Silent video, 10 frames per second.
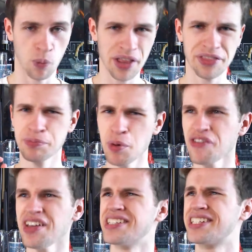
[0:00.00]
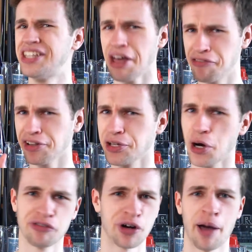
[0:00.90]
While this movie is definitely
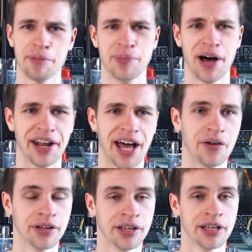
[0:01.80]
overhyped by now,